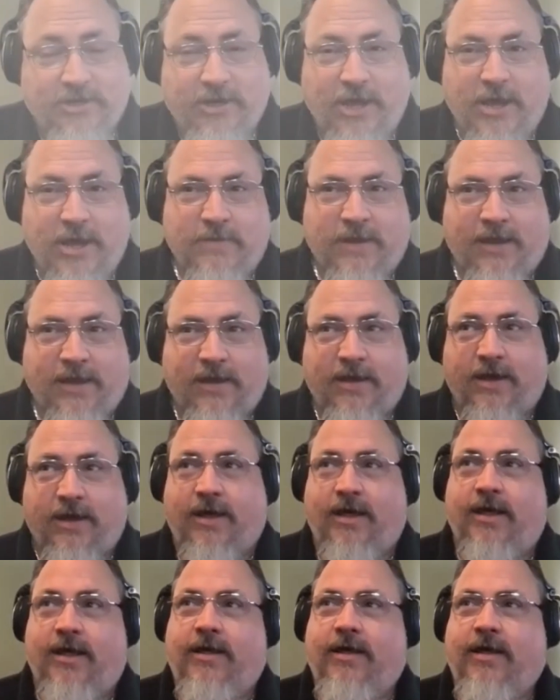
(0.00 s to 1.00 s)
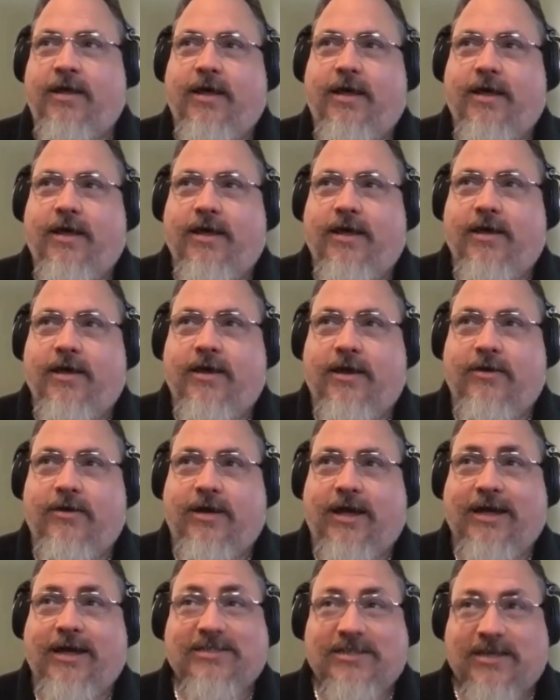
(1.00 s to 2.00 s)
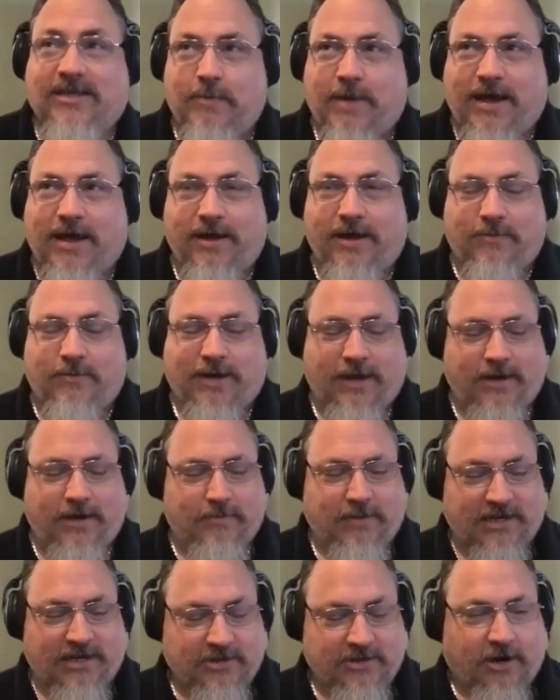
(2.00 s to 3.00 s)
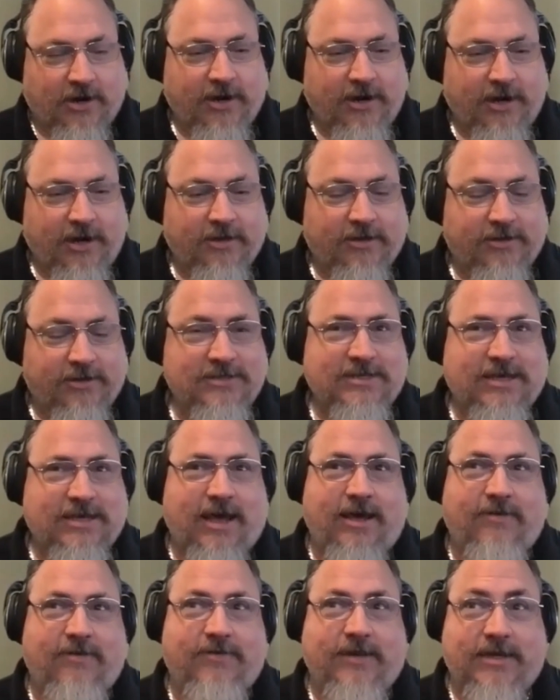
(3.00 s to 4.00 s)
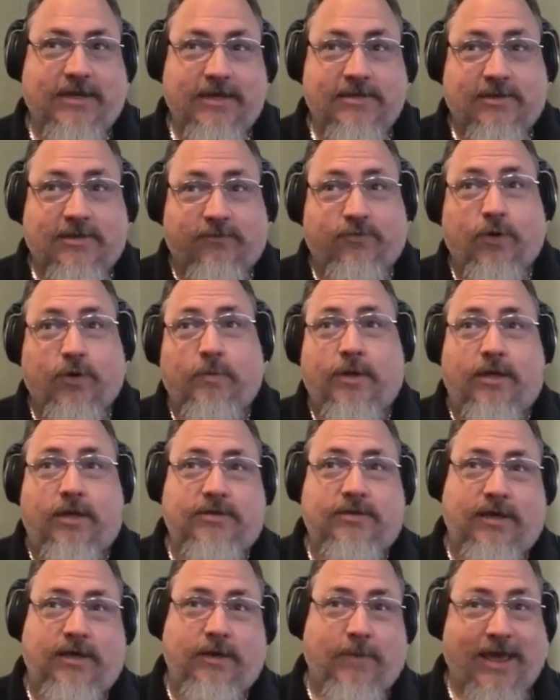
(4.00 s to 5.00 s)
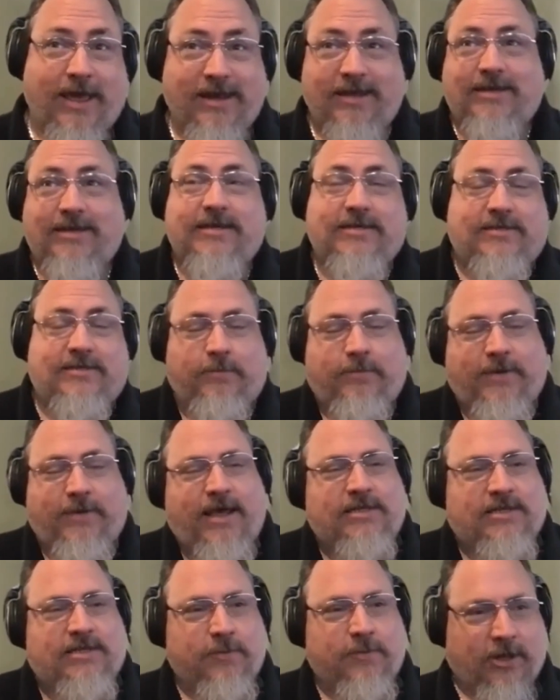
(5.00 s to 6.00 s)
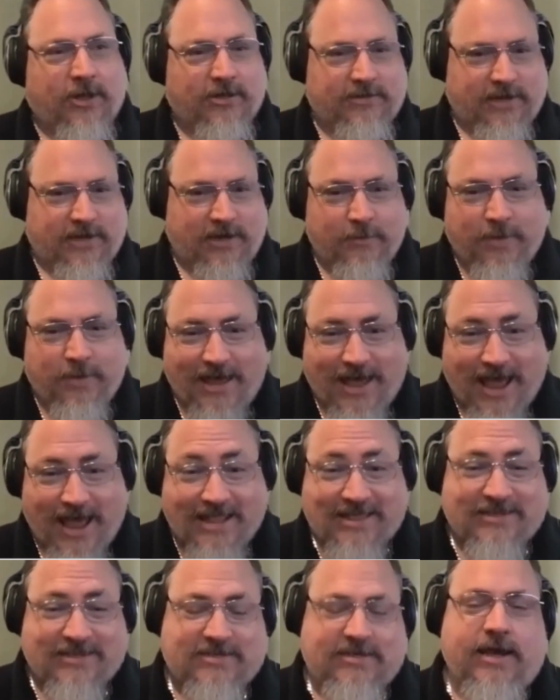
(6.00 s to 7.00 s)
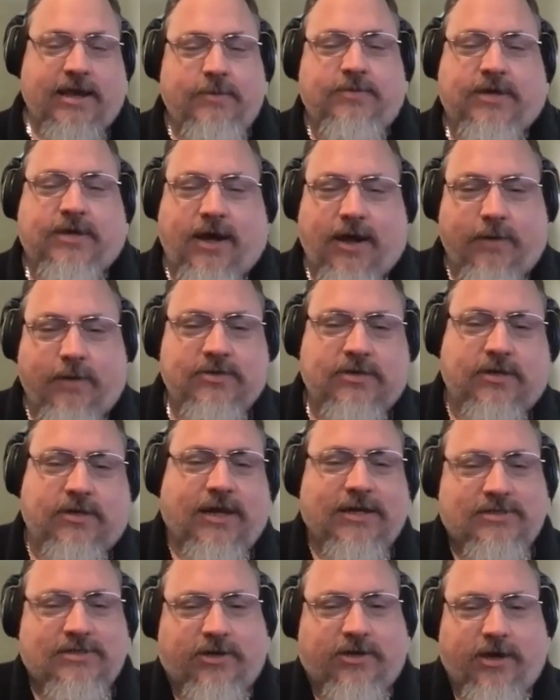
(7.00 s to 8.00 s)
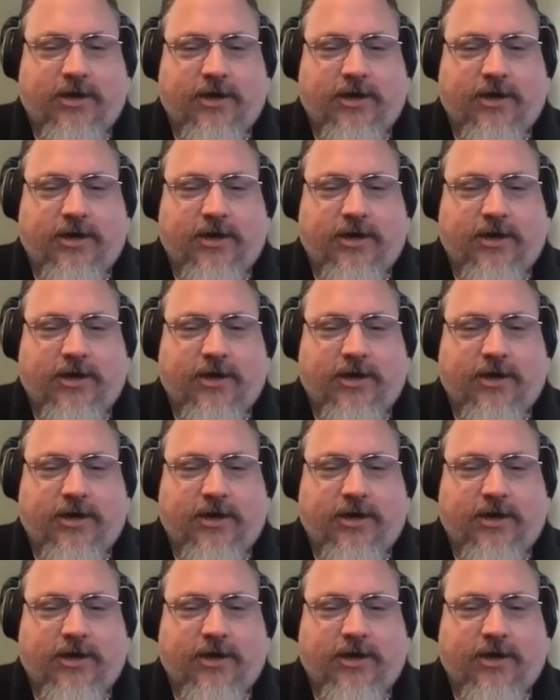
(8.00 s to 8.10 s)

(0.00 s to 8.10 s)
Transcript: are good, man uh, you know, actually, my, my, my Tar Heels have a decent football team and a decent basketball team at the same time, so that's